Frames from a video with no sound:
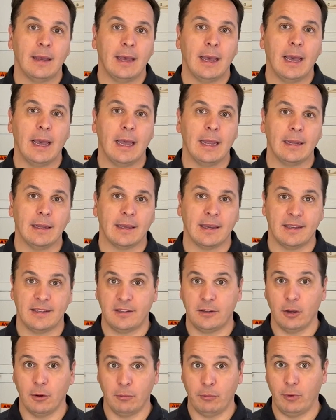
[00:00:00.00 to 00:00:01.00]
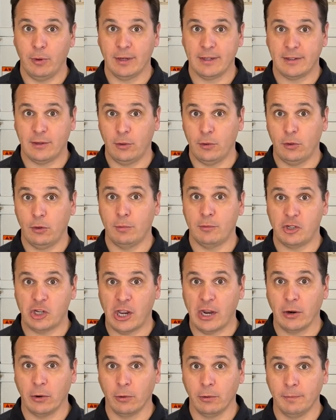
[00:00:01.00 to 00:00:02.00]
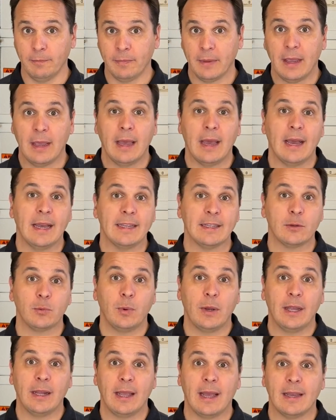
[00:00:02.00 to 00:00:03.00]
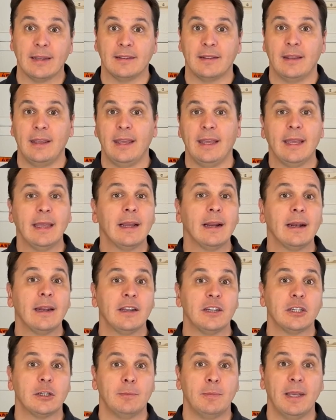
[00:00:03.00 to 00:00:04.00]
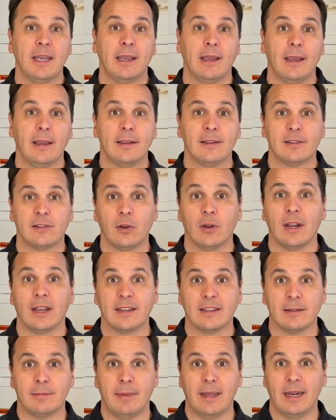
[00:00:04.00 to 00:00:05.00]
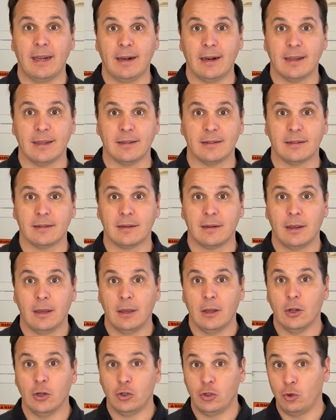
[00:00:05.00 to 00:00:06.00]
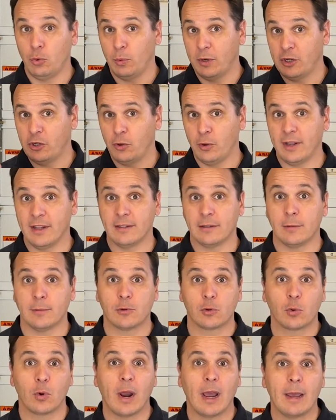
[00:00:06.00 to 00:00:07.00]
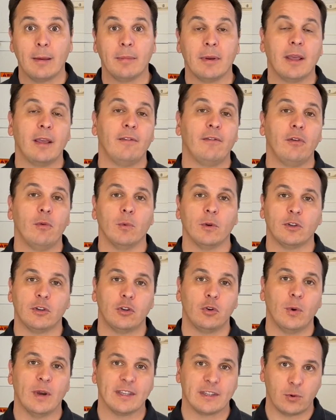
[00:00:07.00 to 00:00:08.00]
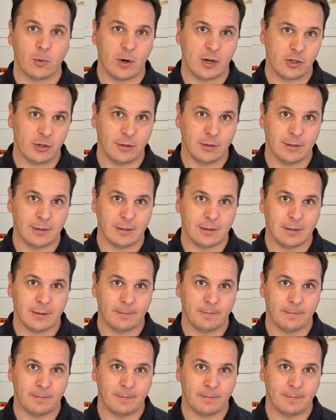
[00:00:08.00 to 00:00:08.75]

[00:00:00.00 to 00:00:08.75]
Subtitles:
and Christian Buell's YouTube channel, as well as the English-speaking Solex mailing list, to which you can subscribe if you want to ask questions.